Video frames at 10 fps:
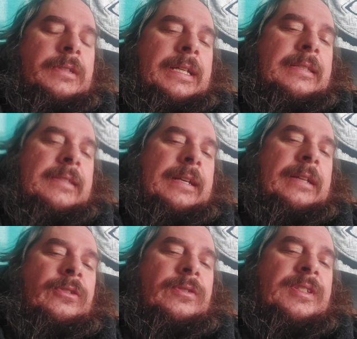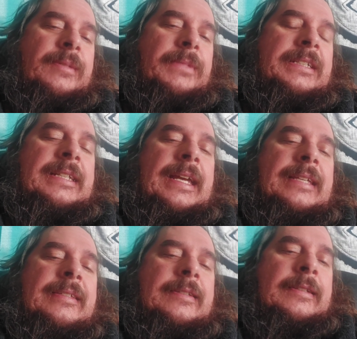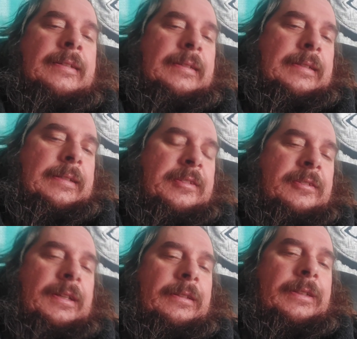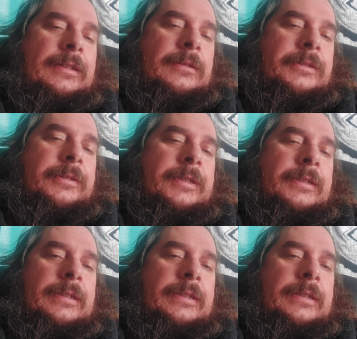and that's I noticed that my taste is slightly altered.